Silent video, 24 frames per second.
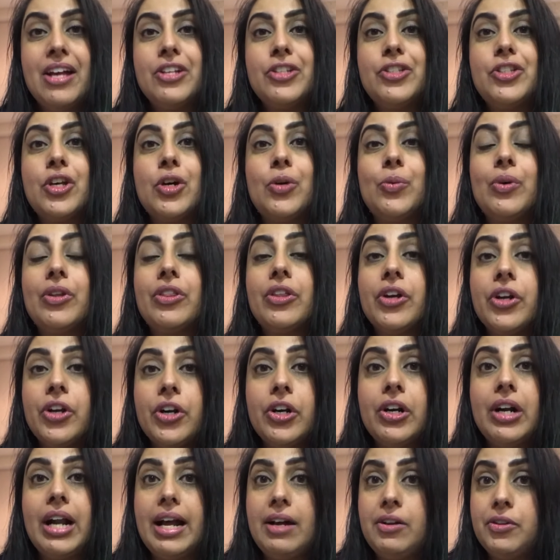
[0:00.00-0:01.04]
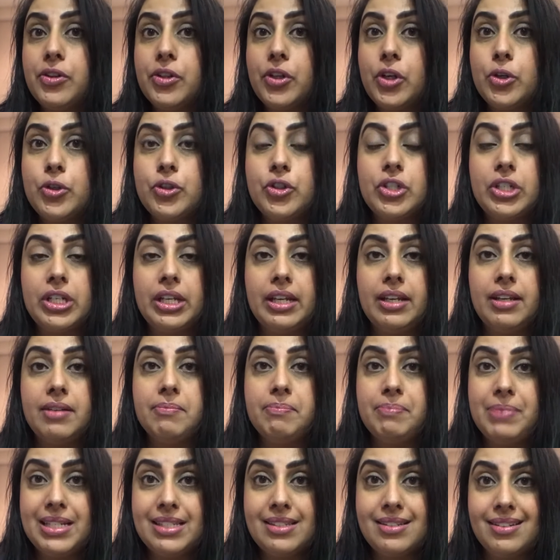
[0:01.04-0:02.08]
So with her health coaching
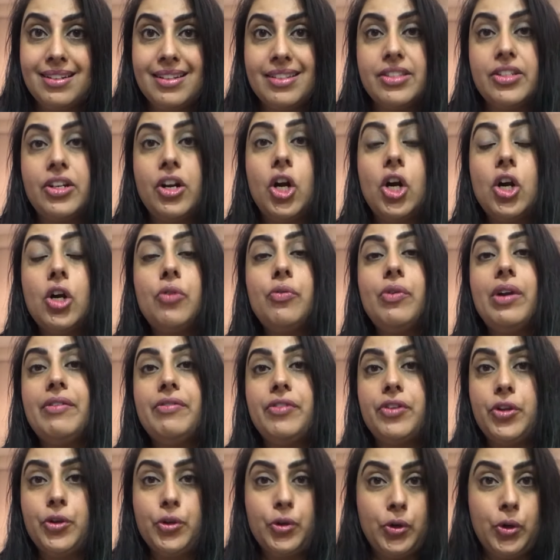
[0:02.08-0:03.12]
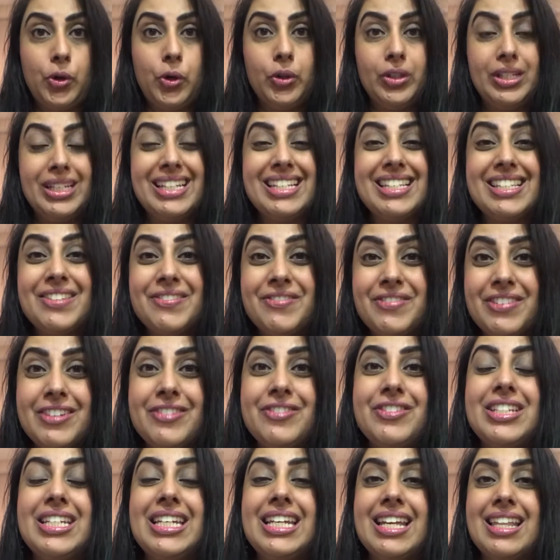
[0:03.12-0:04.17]
business, her revenue goal is
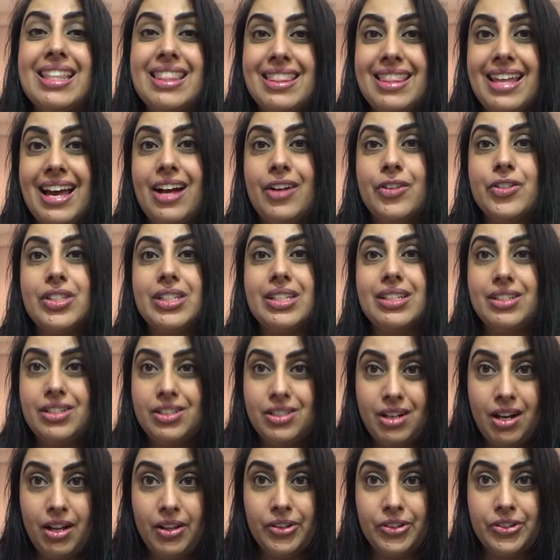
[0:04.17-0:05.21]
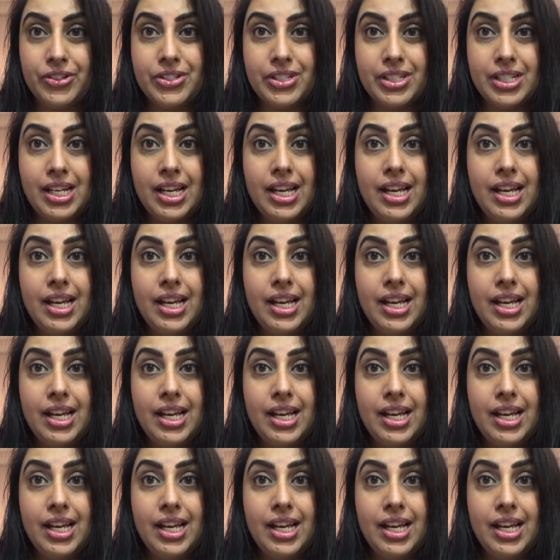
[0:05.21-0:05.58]
$50,000.